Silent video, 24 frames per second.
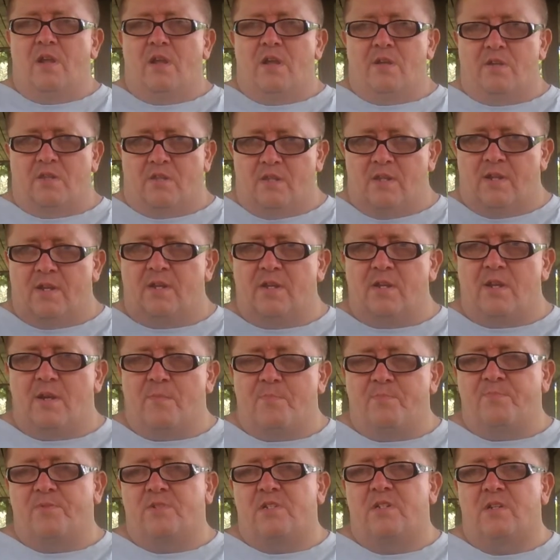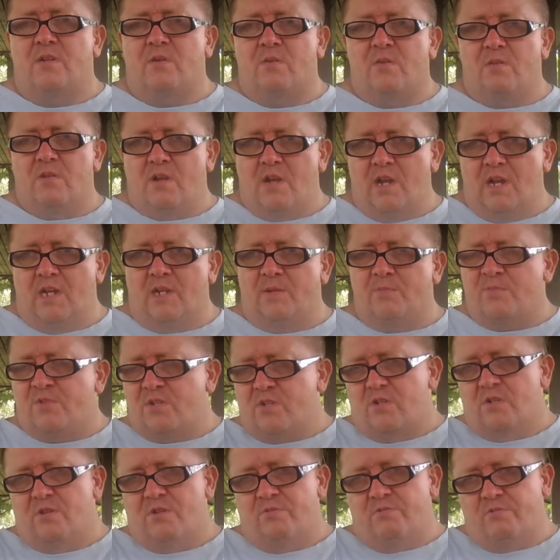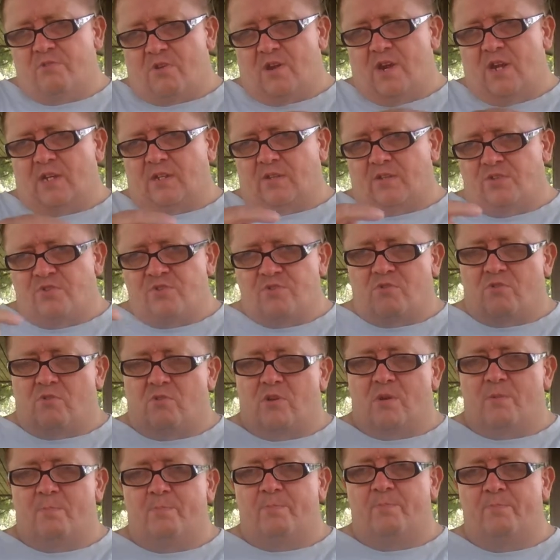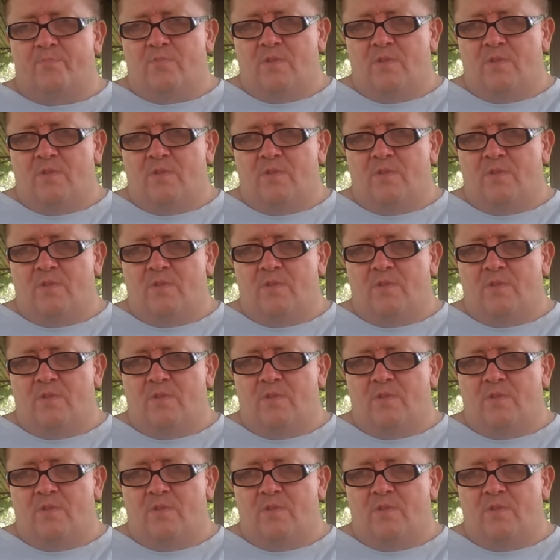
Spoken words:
and linked up so that hams could track the storm,